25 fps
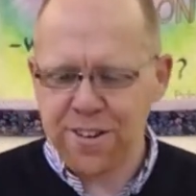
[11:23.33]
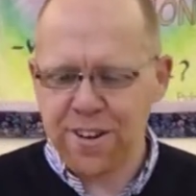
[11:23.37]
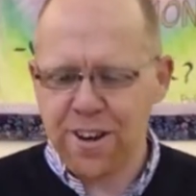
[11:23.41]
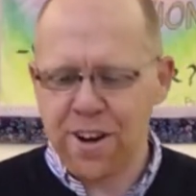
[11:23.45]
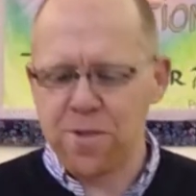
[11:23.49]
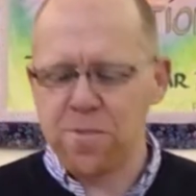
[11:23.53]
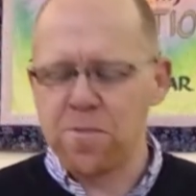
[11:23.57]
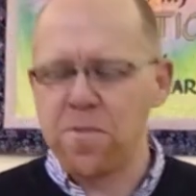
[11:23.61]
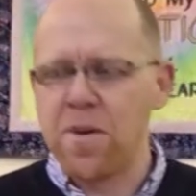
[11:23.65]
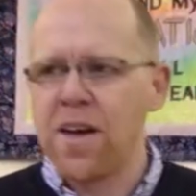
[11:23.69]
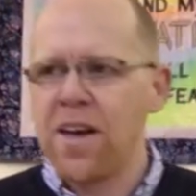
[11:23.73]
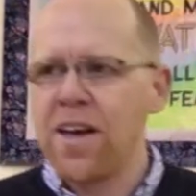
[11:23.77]

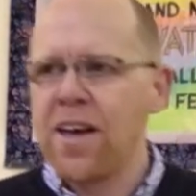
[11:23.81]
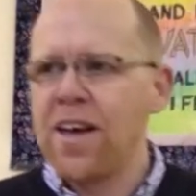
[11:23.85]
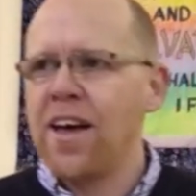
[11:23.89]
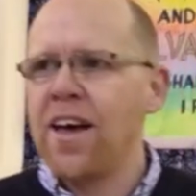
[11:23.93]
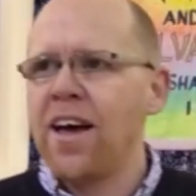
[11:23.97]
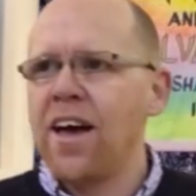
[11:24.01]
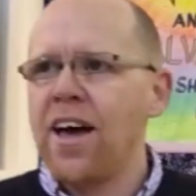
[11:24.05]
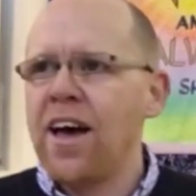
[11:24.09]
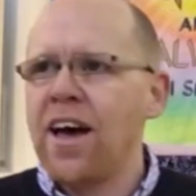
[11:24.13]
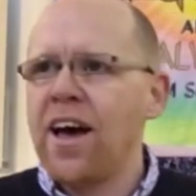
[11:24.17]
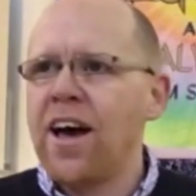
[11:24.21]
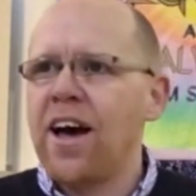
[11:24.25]

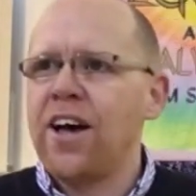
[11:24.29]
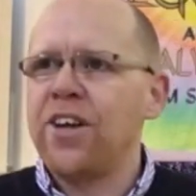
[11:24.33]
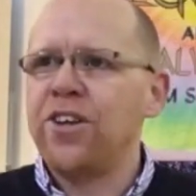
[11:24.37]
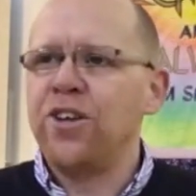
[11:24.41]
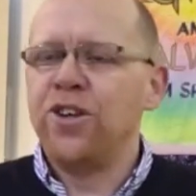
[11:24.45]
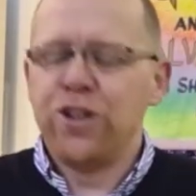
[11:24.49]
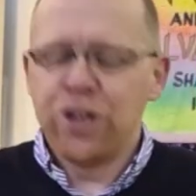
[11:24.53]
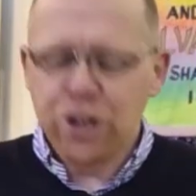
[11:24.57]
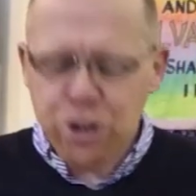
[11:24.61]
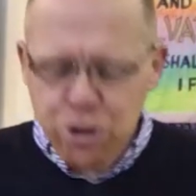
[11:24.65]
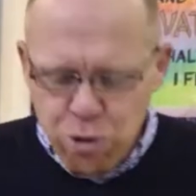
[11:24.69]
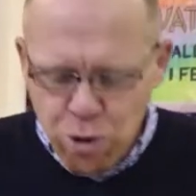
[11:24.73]
and
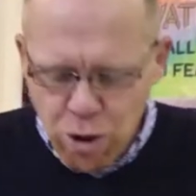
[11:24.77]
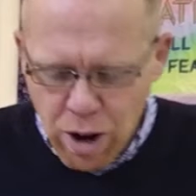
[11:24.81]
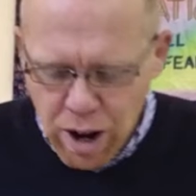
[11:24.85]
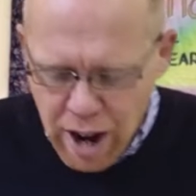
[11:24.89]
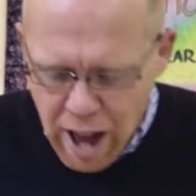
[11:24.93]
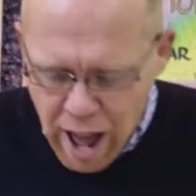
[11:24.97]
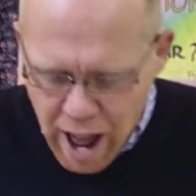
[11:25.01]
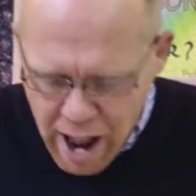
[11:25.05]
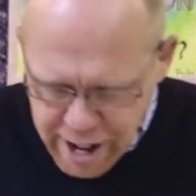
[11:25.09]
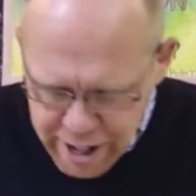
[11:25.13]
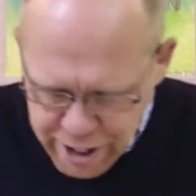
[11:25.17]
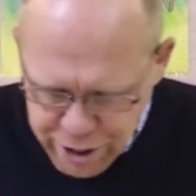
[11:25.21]
you just
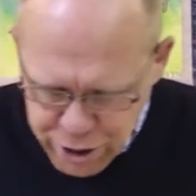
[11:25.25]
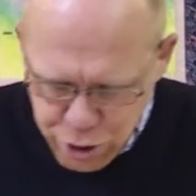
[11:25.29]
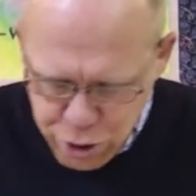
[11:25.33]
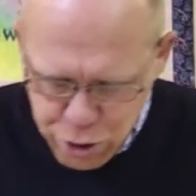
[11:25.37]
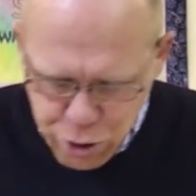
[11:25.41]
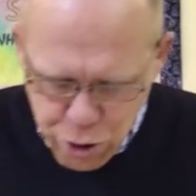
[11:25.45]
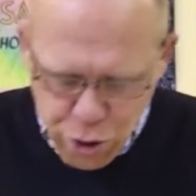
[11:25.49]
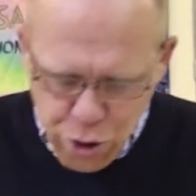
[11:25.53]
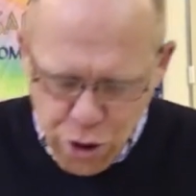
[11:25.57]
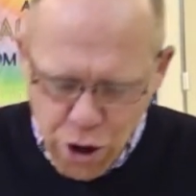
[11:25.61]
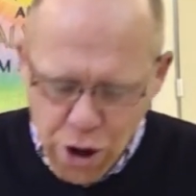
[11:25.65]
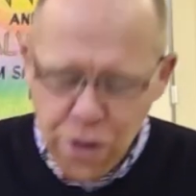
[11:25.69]
relax, you
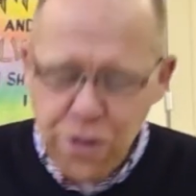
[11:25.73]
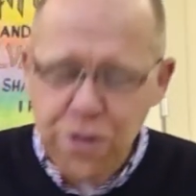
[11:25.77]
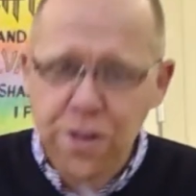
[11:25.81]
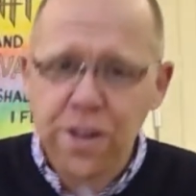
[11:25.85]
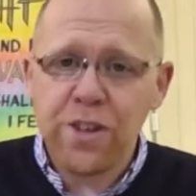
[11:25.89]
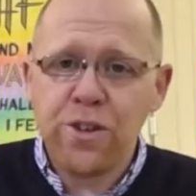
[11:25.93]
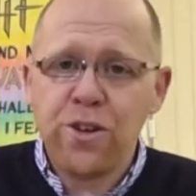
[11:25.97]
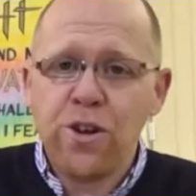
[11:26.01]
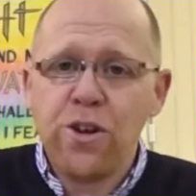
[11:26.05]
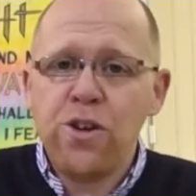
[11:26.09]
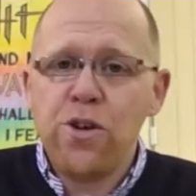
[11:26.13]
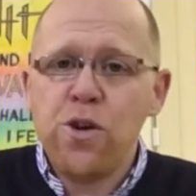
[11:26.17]
do
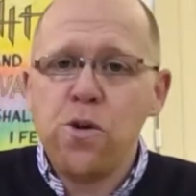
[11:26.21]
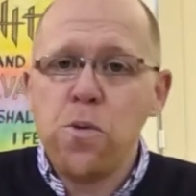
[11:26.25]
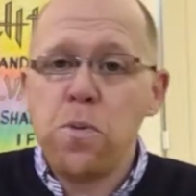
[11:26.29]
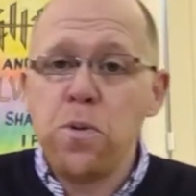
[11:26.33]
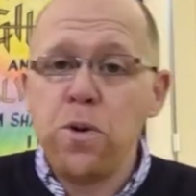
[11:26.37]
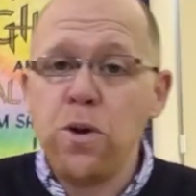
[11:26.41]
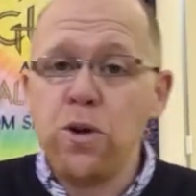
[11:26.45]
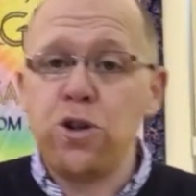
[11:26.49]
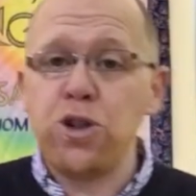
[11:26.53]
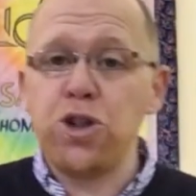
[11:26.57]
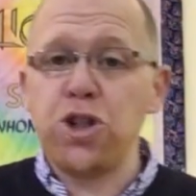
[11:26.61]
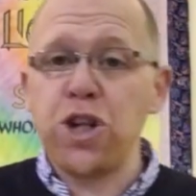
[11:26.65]
nothing,
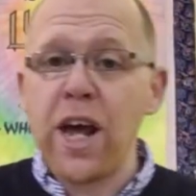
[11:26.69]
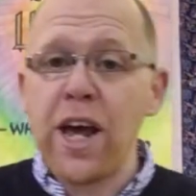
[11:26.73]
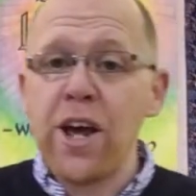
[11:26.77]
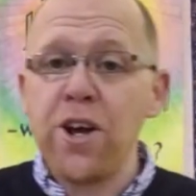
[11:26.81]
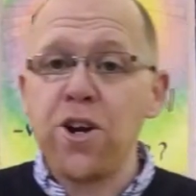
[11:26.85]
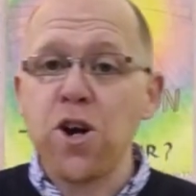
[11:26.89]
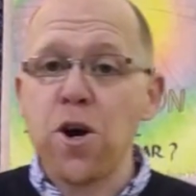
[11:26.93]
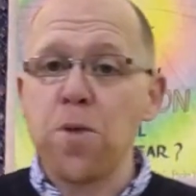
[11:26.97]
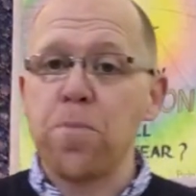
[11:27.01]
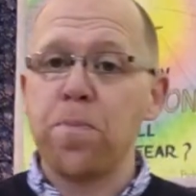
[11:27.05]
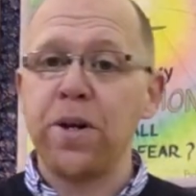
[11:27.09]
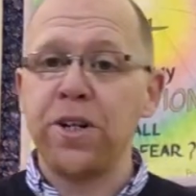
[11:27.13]
you stay
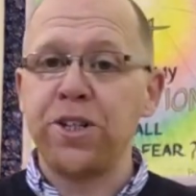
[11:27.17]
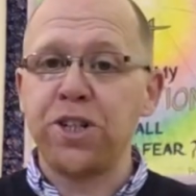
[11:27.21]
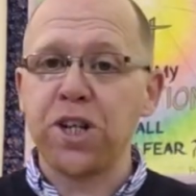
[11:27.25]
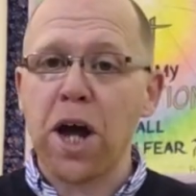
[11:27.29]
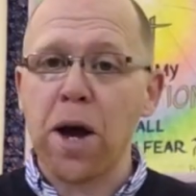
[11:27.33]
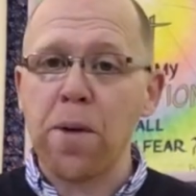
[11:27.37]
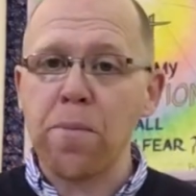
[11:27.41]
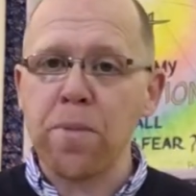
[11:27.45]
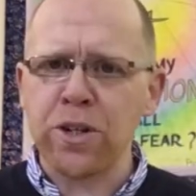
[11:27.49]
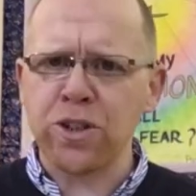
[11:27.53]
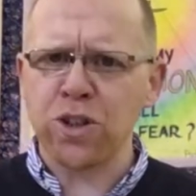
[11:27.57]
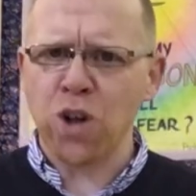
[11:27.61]
in your
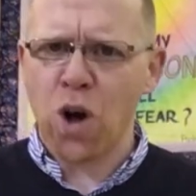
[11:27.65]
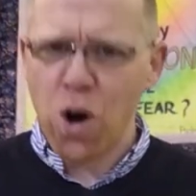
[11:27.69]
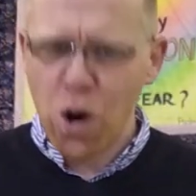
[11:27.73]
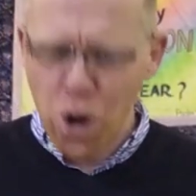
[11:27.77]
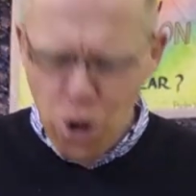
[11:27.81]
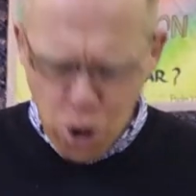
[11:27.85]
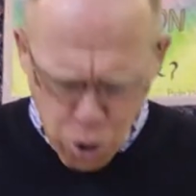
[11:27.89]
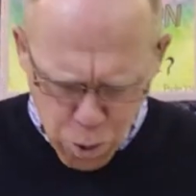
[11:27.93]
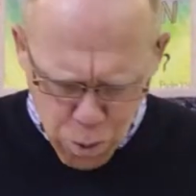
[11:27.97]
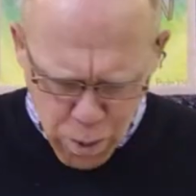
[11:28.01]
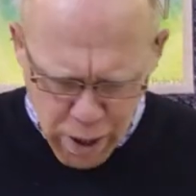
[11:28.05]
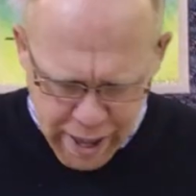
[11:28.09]
pajamas
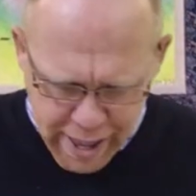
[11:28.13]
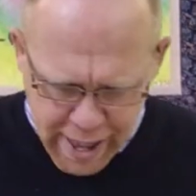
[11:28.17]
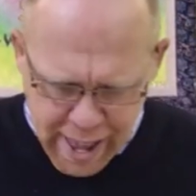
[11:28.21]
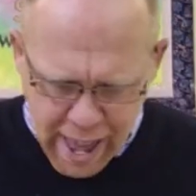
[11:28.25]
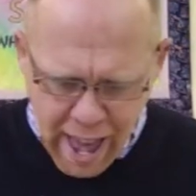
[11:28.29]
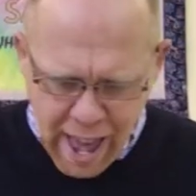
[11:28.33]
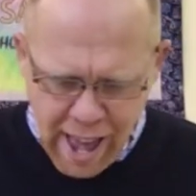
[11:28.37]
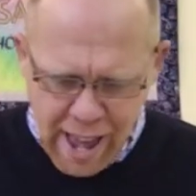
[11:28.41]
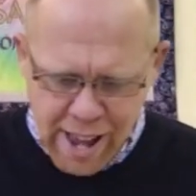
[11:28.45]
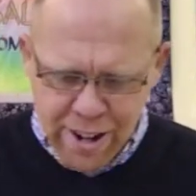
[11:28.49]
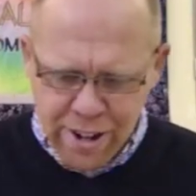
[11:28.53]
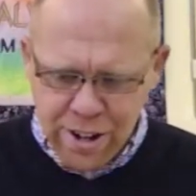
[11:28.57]
all
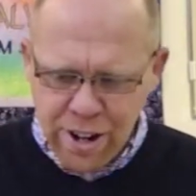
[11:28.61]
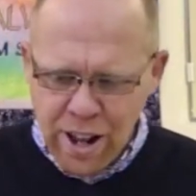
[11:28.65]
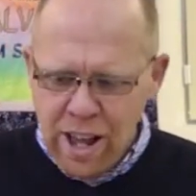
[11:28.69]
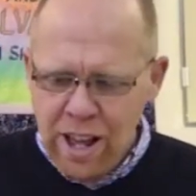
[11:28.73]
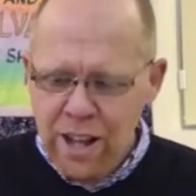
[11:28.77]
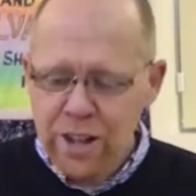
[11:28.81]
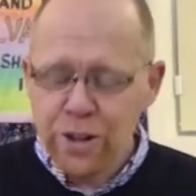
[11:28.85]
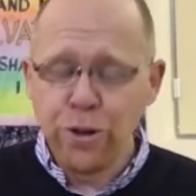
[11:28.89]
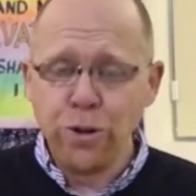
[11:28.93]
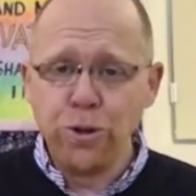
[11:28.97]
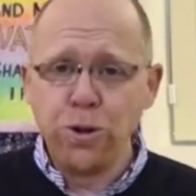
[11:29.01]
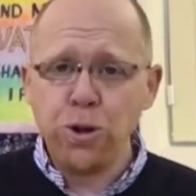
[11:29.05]
weekend,
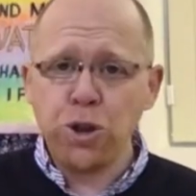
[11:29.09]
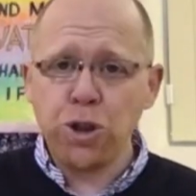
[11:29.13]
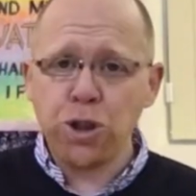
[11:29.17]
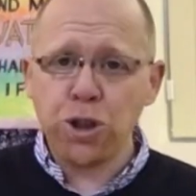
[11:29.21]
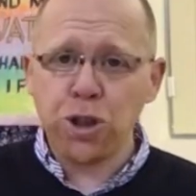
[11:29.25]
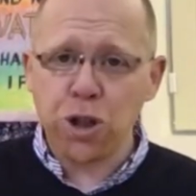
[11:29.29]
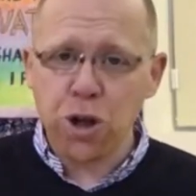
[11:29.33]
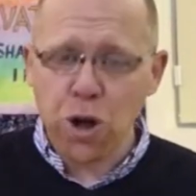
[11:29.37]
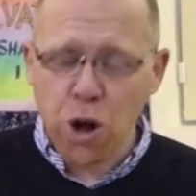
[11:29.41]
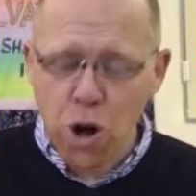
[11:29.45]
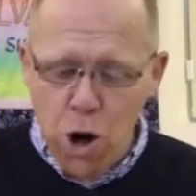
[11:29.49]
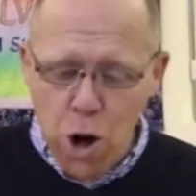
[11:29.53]
you
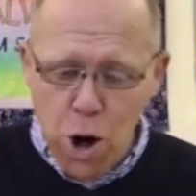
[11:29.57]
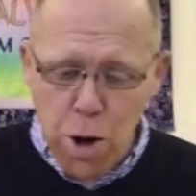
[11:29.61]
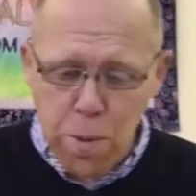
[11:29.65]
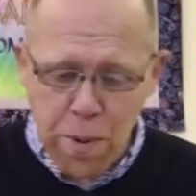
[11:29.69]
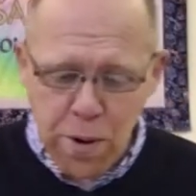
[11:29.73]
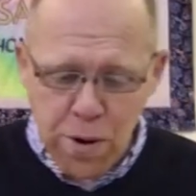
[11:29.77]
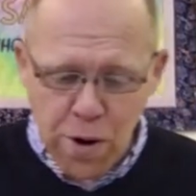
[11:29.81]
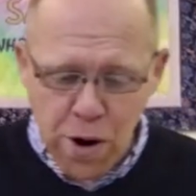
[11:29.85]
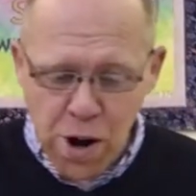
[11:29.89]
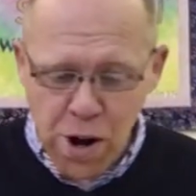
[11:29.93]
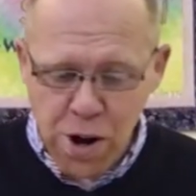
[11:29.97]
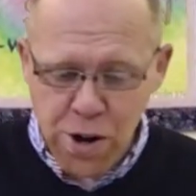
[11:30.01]
slob
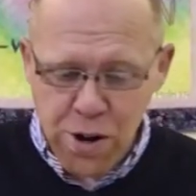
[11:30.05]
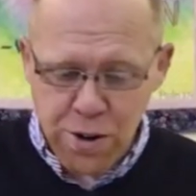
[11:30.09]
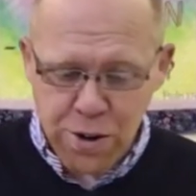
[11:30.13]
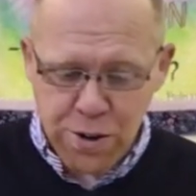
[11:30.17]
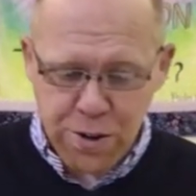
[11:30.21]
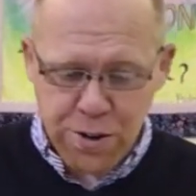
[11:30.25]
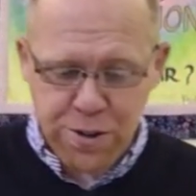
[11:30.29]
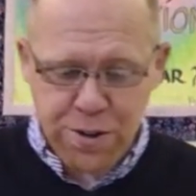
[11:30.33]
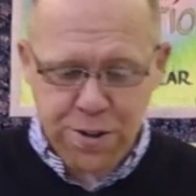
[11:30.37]
around.